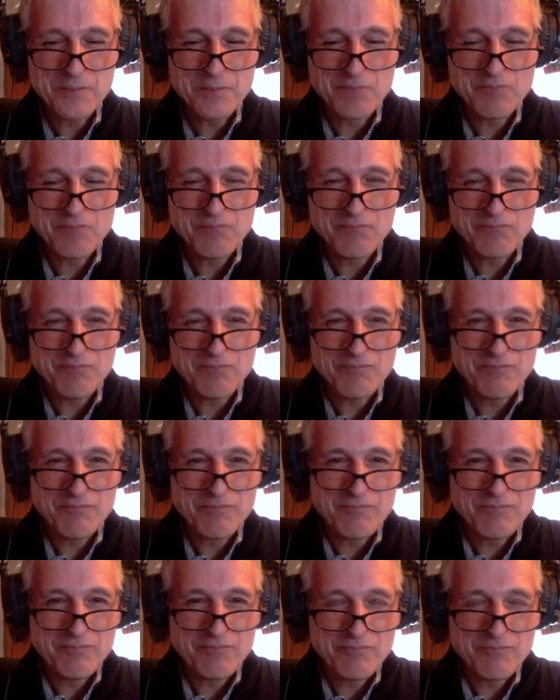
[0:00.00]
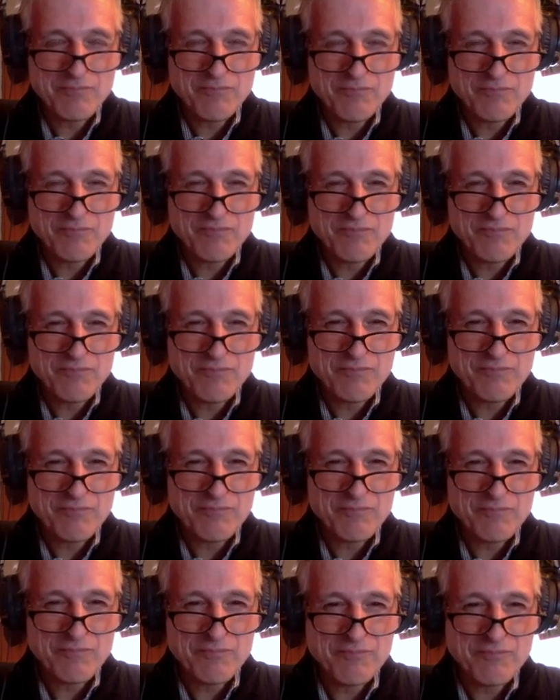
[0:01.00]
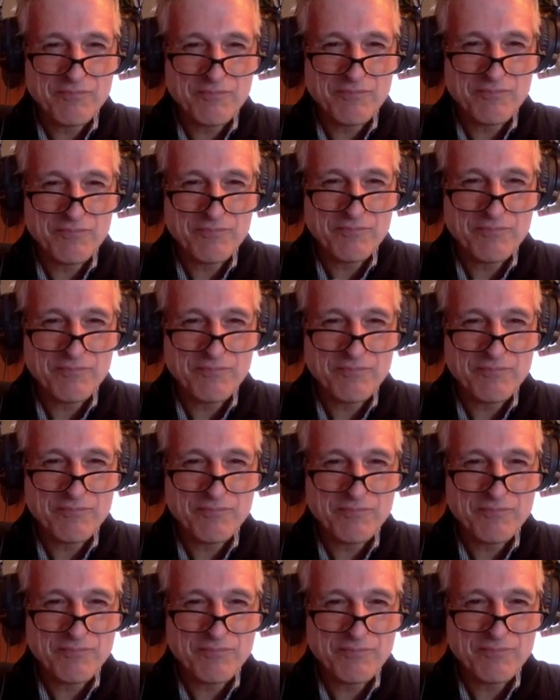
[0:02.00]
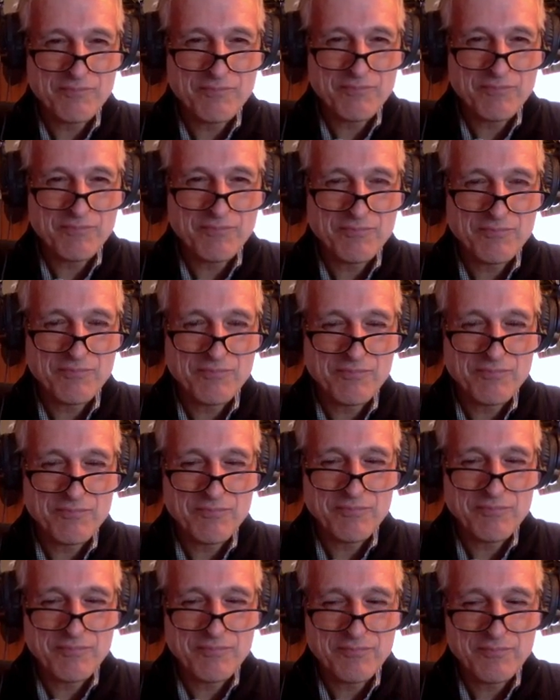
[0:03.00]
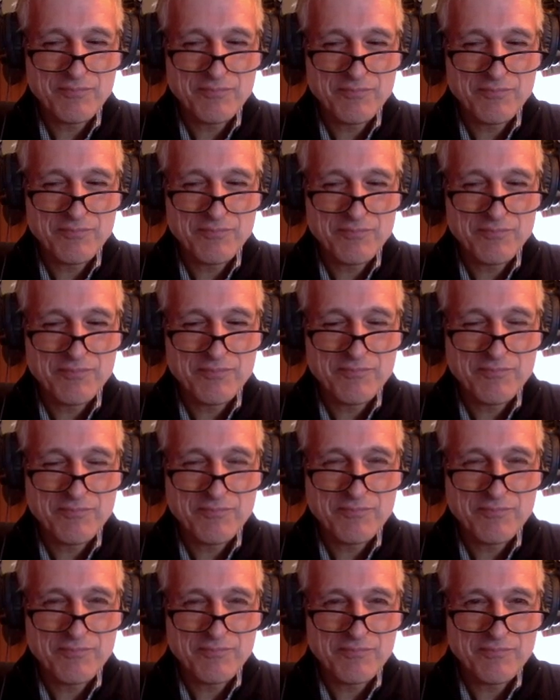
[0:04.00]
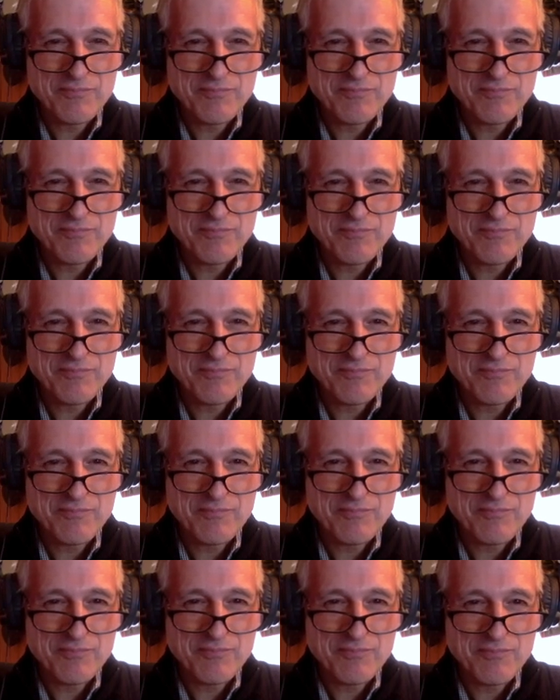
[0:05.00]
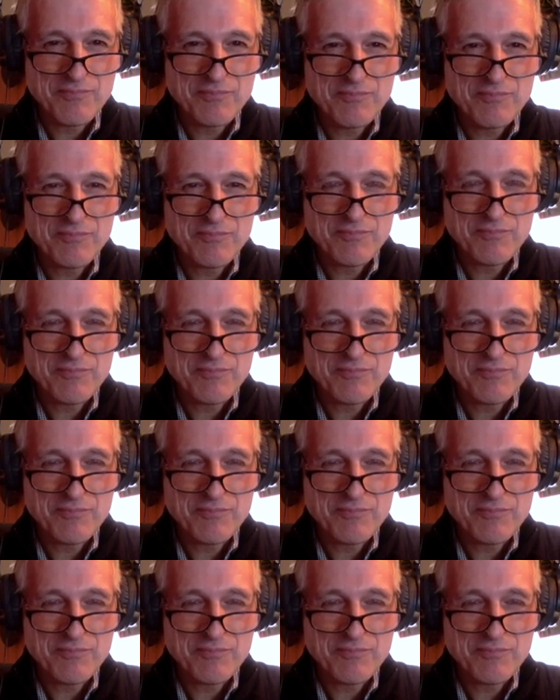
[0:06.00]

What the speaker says: No words are spoken by the person on screen.